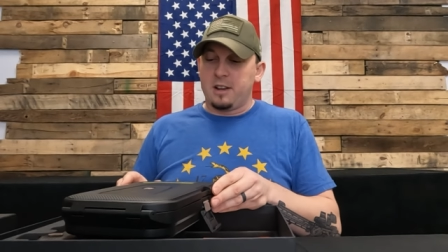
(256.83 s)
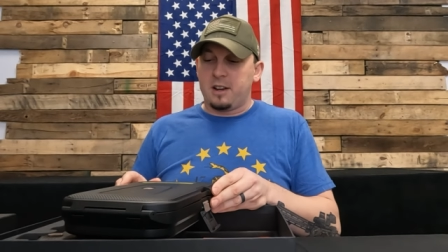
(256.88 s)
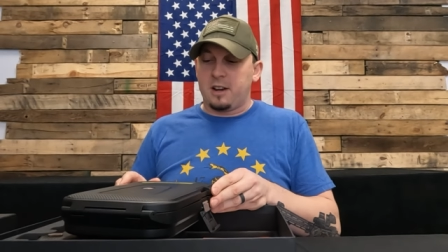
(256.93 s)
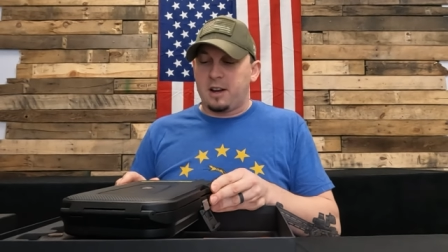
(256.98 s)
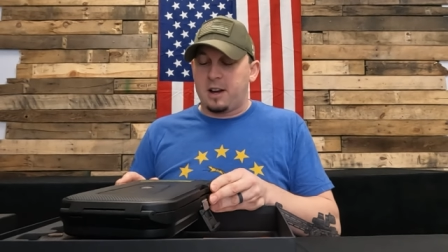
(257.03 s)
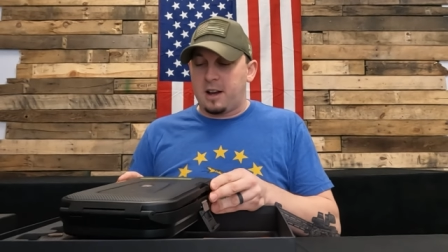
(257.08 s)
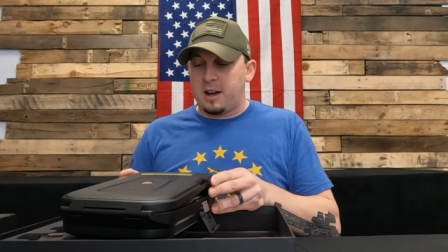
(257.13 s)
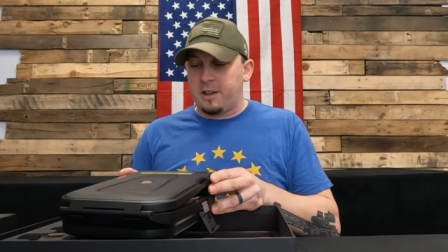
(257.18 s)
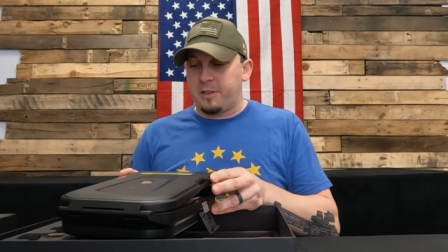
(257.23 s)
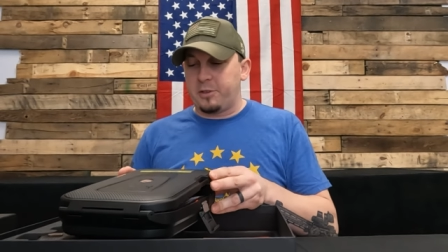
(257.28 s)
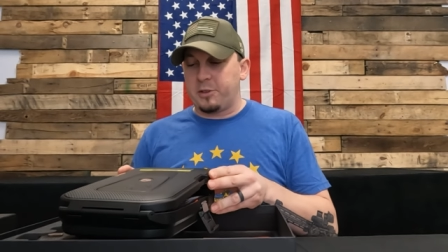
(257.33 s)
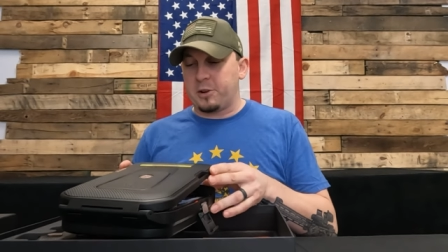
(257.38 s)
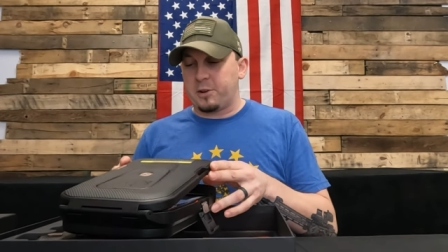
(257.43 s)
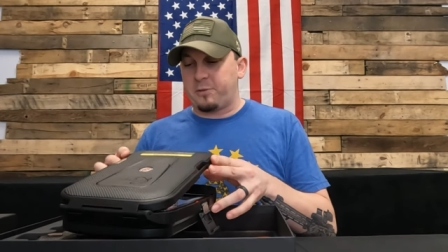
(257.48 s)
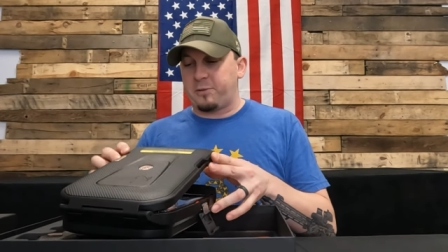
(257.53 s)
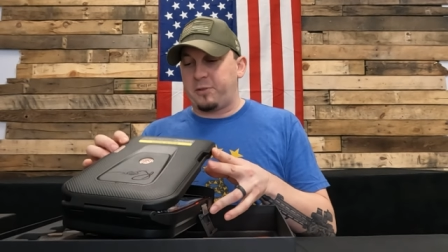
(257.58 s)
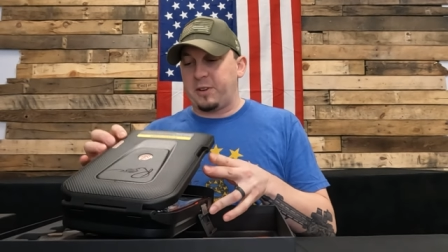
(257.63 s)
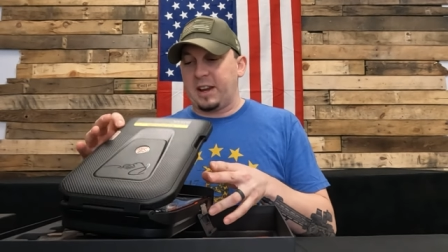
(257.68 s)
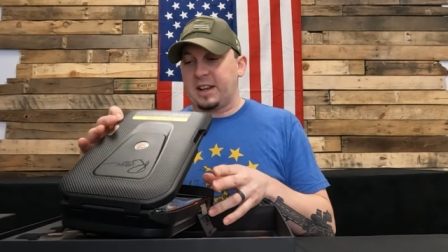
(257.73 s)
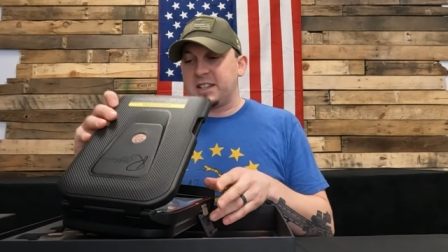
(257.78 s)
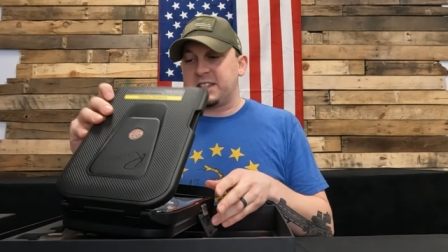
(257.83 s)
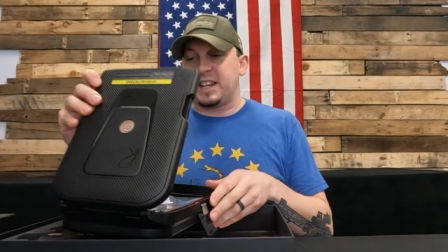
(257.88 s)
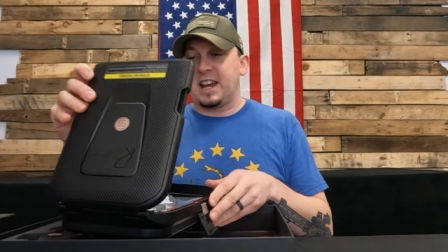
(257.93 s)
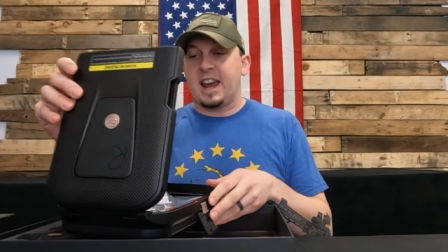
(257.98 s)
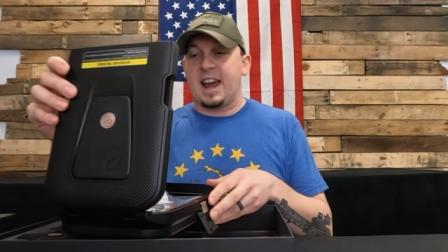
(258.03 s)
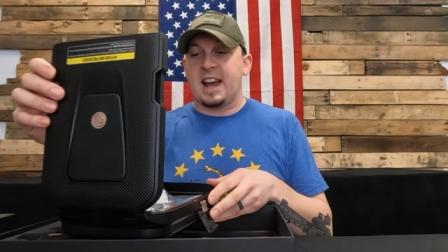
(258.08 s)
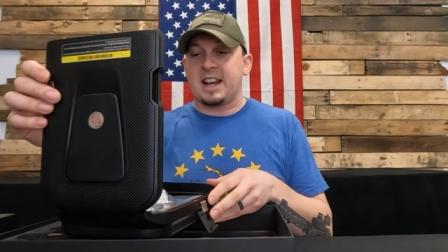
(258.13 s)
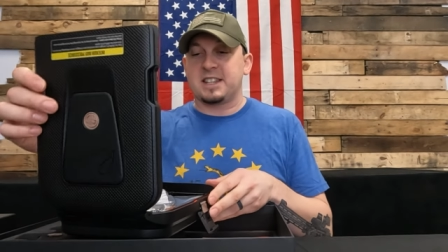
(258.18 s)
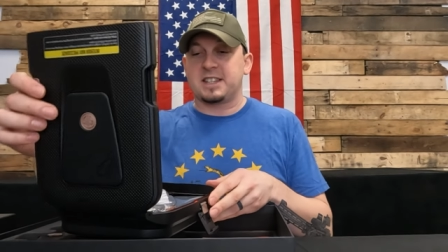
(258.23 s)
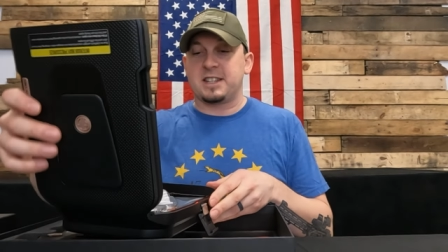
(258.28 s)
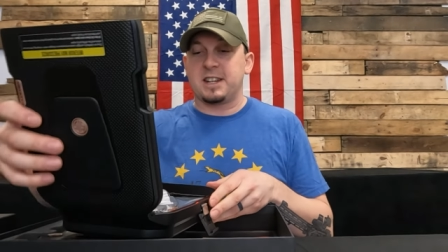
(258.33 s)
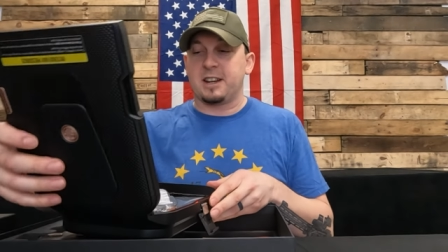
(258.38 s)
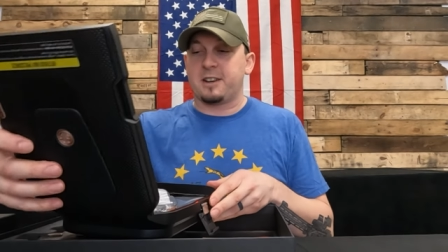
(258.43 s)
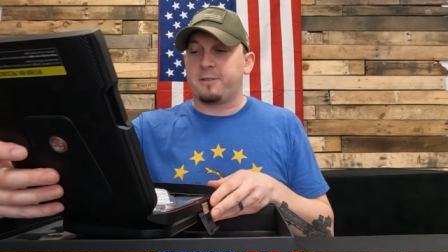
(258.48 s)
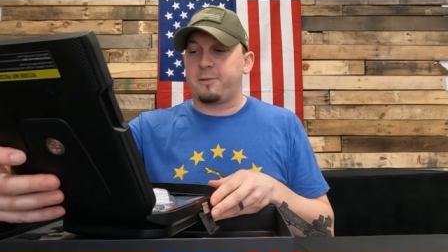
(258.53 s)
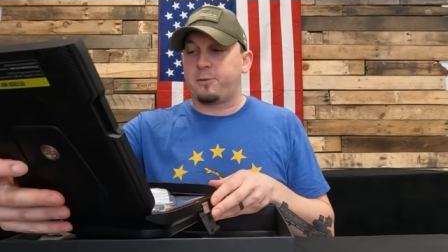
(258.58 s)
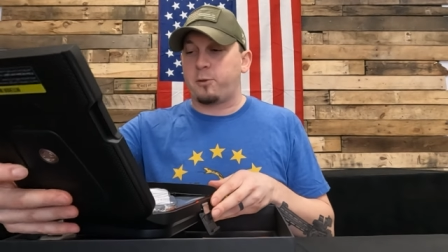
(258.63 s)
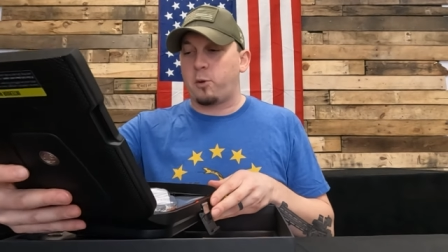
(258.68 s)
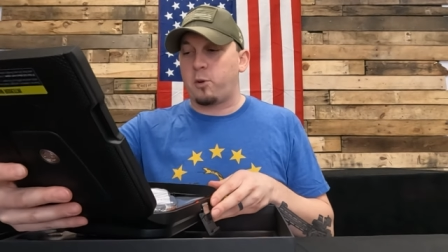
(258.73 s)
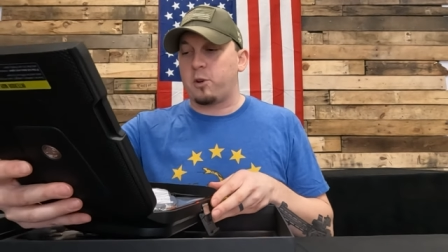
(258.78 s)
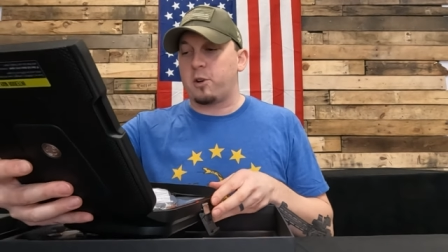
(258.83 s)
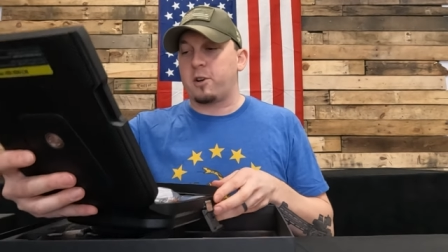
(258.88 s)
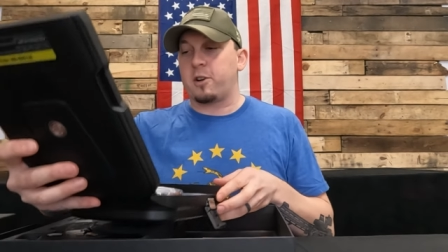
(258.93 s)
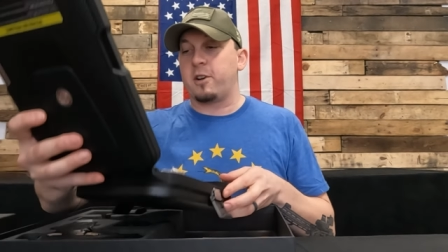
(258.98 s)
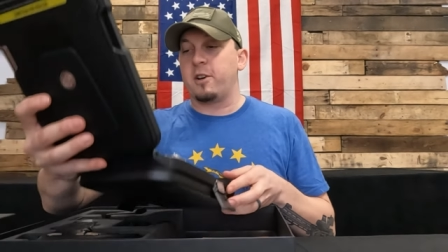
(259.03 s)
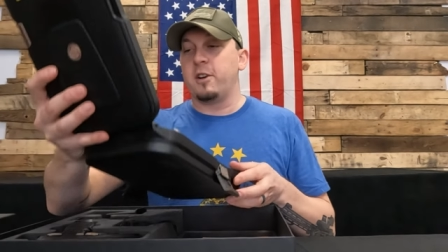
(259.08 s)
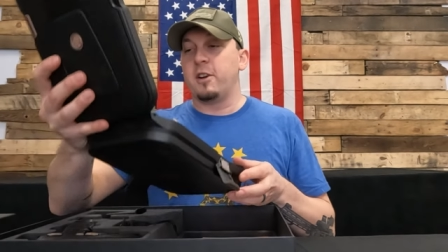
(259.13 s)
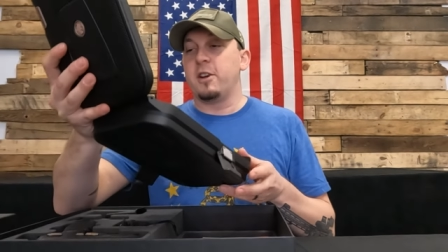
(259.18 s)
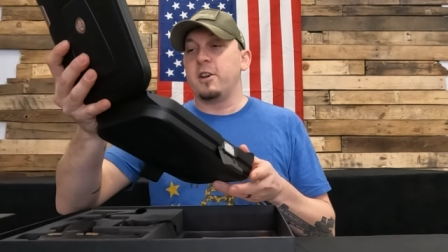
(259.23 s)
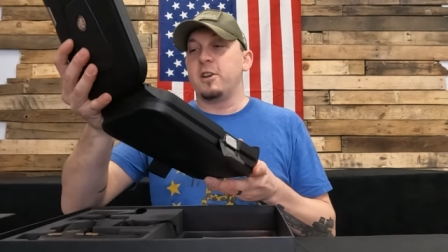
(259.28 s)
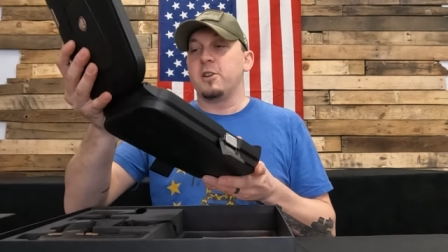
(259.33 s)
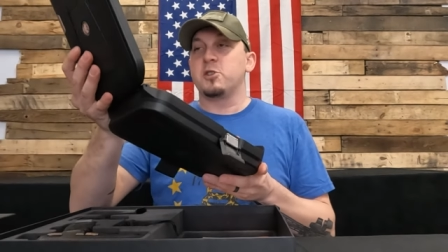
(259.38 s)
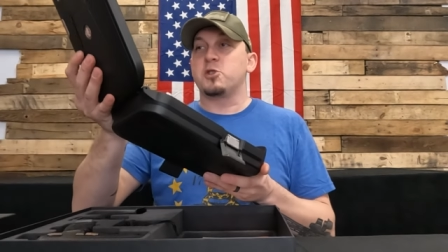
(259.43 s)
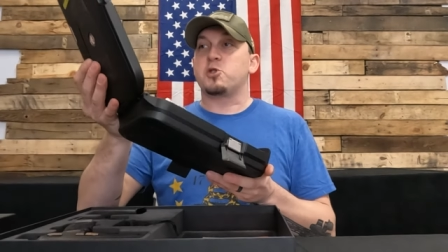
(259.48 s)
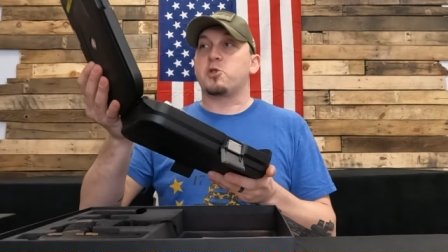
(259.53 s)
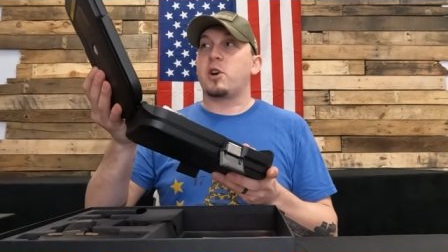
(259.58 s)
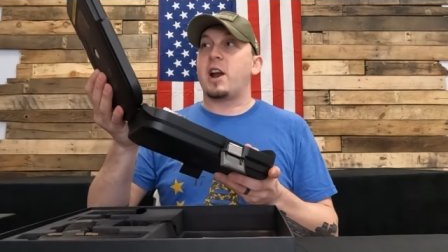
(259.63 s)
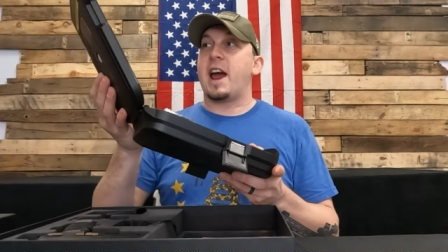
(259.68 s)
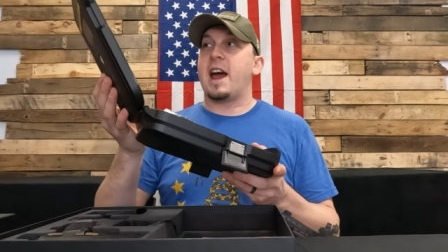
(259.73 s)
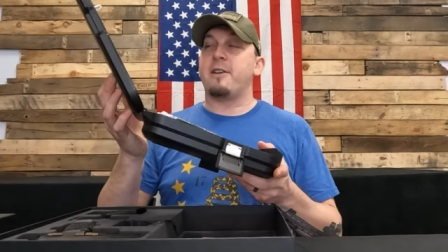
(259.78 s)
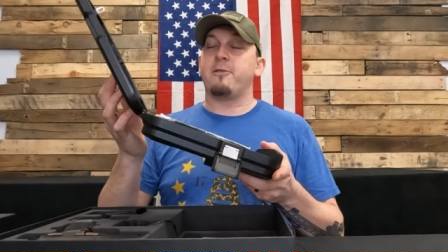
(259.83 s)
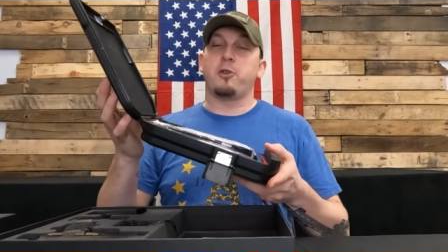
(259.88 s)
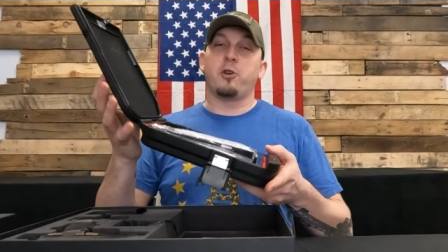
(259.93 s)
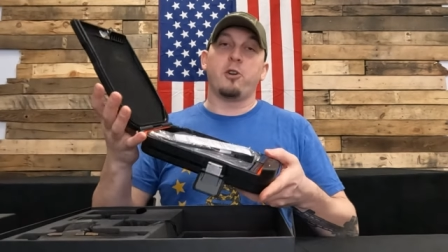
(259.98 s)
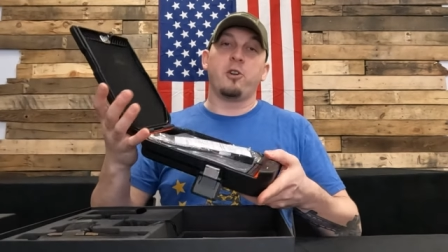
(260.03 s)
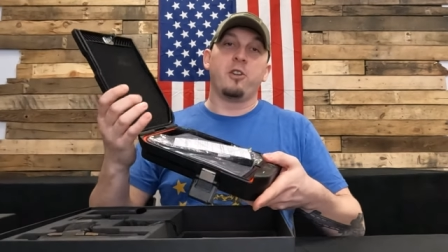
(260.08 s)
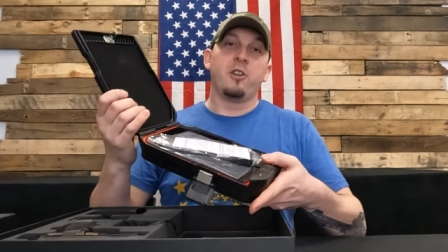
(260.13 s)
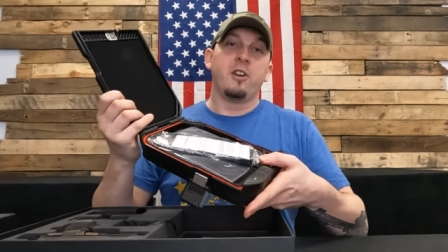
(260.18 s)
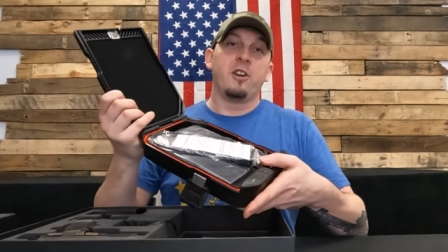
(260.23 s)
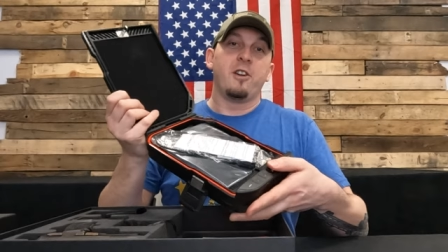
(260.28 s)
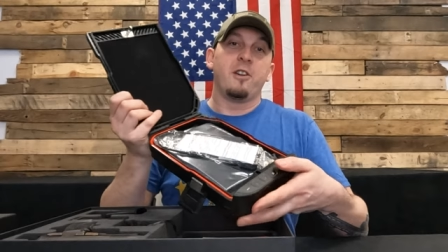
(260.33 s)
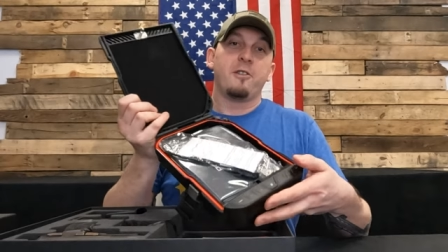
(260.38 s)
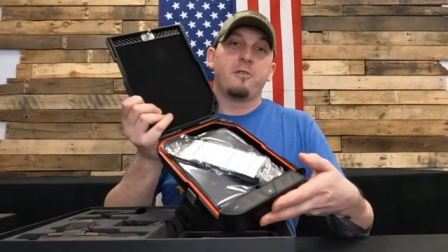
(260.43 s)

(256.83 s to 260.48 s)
Um, they're fantastic for travel,